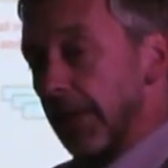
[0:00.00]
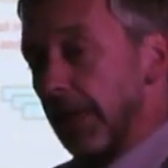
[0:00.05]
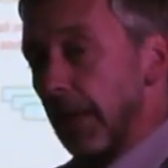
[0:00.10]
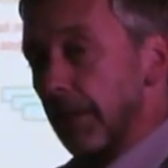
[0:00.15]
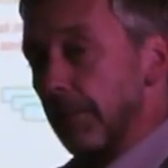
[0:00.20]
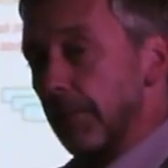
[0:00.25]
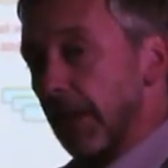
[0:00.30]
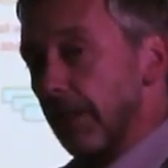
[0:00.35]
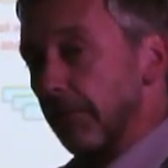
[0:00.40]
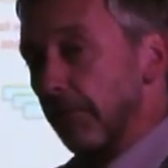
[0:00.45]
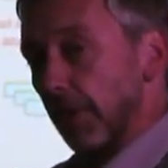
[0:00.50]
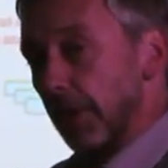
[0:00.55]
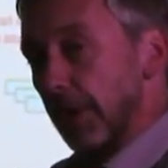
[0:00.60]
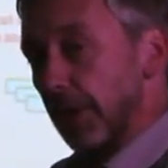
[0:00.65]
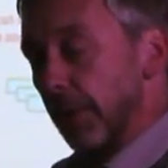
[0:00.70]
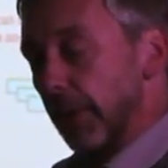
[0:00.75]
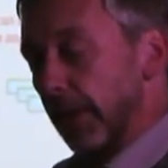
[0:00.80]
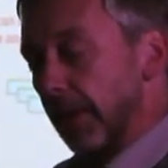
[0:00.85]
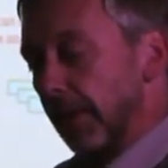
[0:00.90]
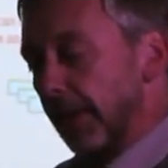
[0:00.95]
and get them back very
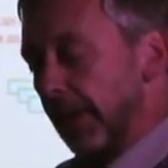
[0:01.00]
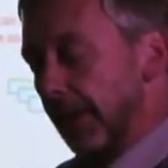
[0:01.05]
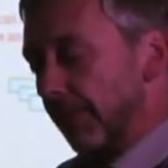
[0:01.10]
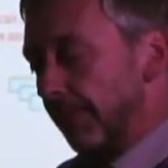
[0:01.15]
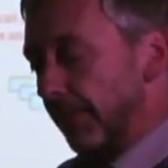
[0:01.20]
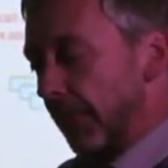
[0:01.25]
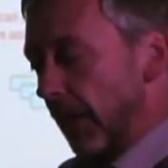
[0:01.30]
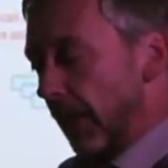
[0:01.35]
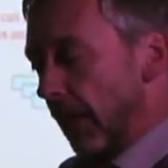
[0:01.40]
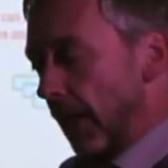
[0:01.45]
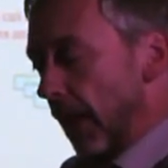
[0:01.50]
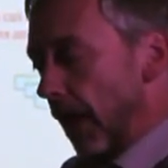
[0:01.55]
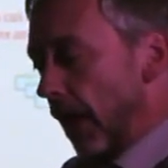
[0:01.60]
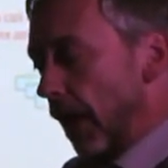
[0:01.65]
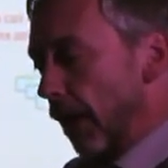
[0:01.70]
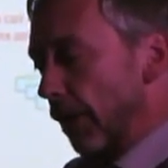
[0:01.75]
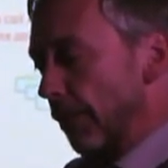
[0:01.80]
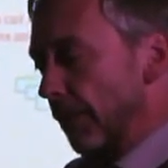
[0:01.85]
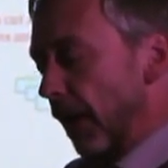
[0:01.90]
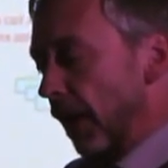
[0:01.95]
quickly.
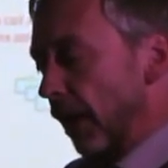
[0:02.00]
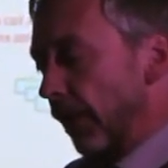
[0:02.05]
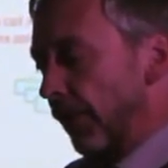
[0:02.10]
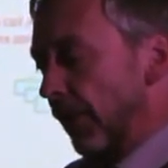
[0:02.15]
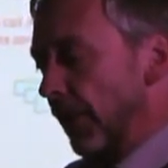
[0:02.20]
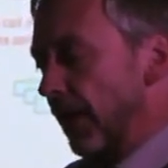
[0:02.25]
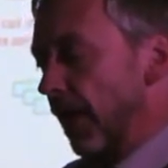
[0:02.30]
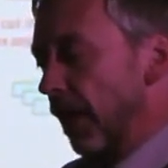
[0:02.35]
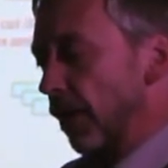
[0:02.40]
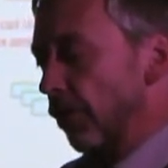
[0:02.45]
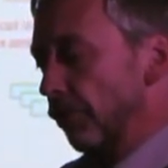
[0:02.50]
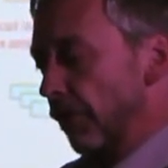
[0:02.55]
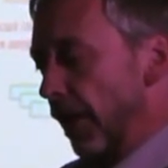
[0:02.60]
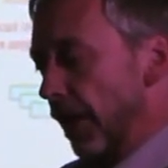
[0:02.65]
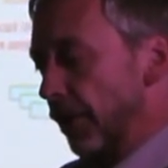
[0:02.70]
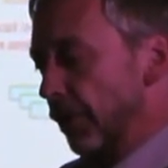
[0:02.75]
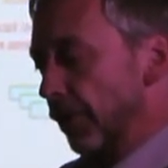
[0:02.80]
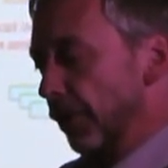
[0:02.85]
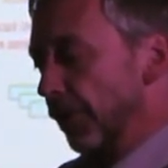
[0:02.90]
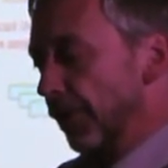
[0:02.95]
I think our
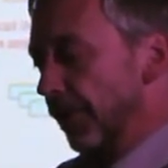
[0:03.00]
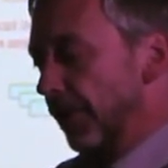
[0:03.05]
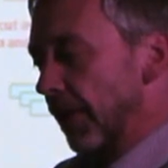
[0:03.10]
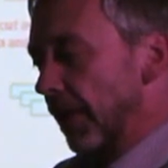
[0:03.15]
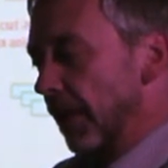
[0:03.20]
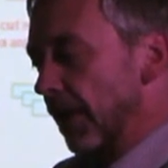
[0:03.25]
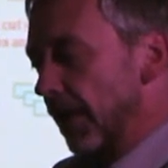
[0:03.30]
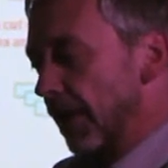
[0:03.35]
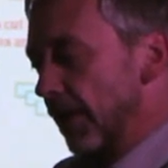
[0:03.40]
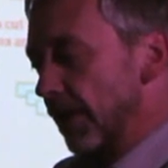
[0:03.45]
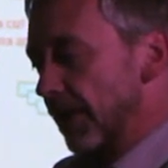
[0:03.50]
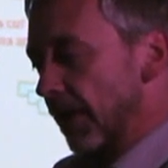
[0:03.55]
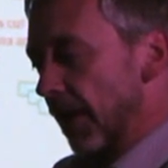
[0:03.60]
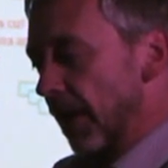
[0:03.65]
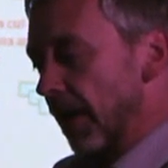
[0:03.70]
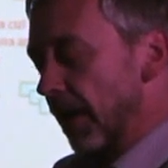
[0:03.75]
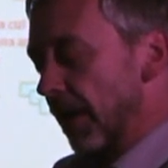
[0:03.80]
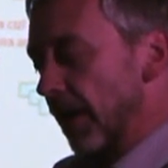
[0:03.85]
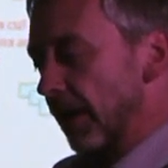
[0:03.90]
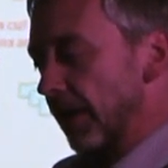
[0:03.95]
record is
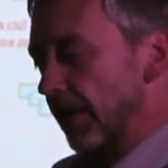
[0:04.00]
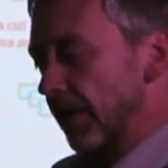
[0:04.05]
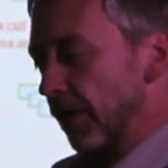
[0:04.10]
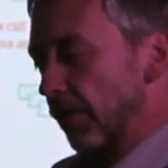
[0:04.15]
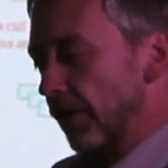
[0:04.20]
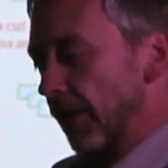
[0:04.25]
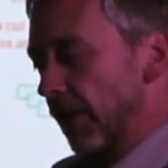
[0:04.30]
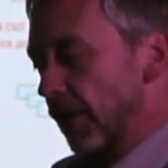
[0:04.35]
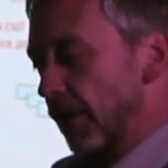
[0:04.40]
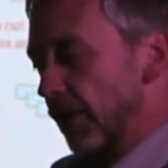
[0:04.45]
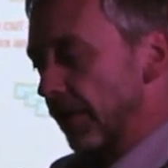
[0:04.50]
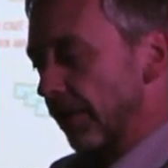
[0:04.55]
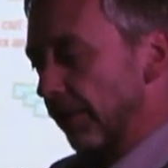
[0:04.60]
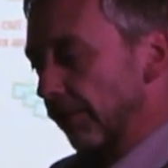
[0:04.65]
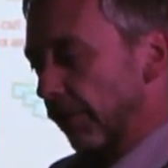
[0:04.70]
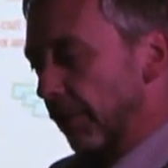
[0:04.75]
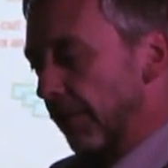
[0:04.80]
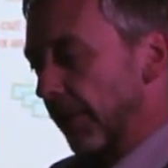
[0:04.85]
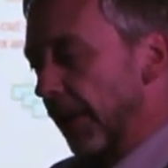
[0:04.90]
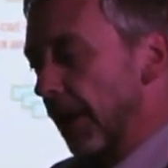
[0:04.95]
a donation
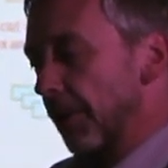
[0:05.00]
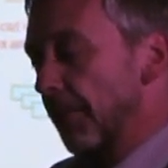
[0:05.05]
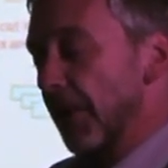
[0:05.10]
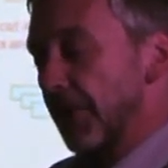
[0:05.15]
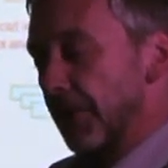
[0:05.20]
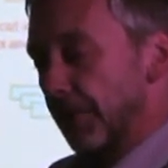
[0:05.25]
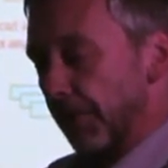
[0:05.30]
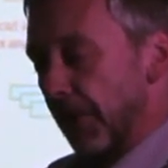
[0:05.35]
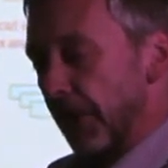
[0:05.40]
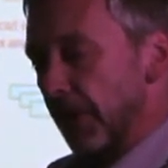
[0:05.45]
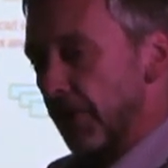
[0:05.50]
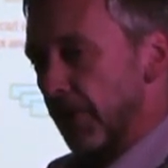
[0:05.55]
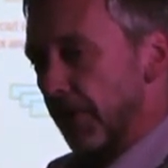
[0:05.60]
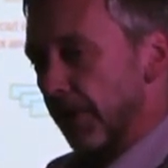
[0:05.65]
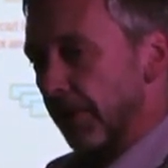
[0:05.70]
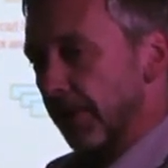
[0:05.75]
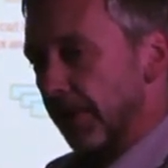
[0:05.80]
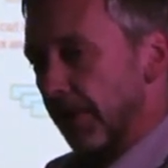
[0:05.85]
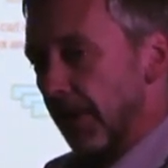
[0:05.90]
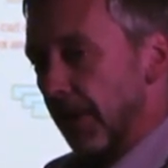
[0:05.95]
from an MS
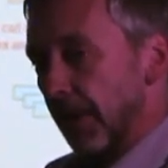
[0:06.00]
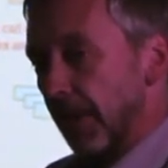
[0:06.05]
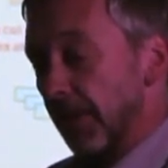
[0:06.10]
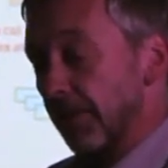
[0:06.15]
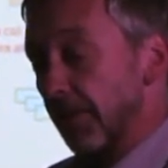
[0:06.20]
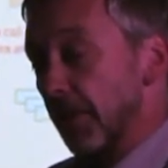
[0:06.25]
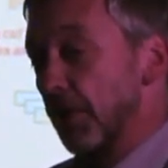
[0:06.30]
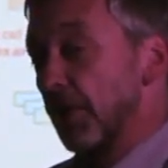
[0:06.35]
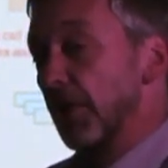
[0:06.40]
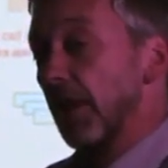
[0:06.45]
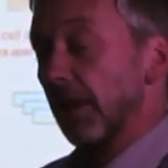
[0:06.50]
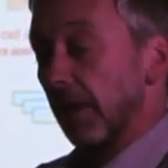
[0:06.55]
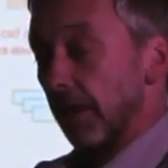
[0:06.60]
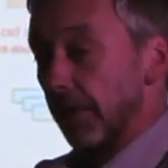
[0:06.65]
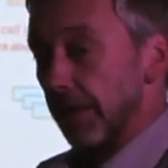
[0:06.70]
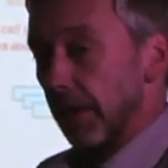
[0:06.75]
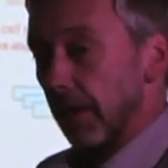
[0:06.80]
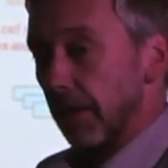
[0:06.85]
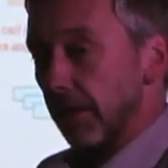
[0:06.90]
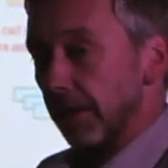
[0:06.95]
patient in the
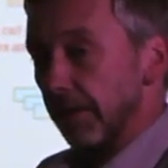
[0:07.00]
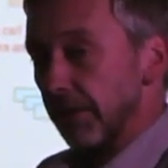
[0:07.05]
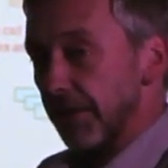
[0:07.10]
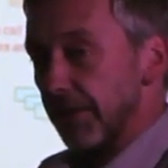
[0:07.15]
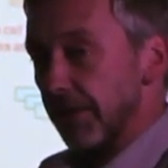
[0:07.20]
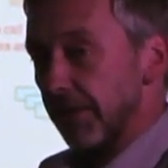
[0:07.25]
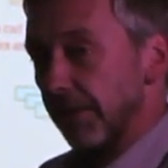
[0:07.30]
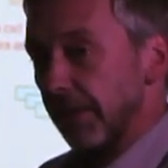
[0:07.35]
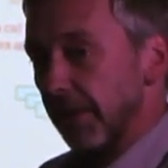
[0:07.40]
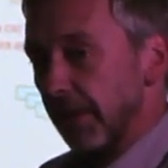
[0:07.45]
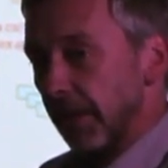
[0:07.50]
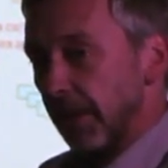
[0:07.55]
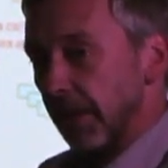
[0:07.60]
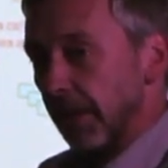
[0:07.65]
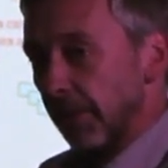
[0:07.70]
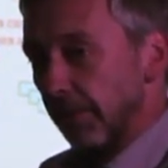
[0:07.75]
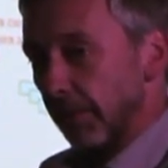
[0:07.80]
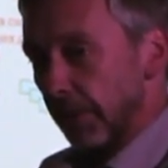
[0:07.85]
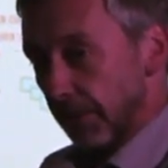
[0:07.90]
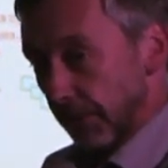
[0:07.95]
Shetland Isles,
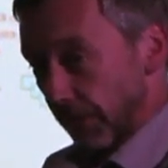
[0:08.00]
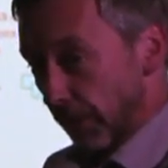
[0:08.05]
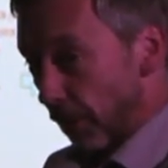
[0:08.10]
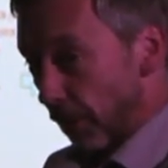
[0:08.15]
which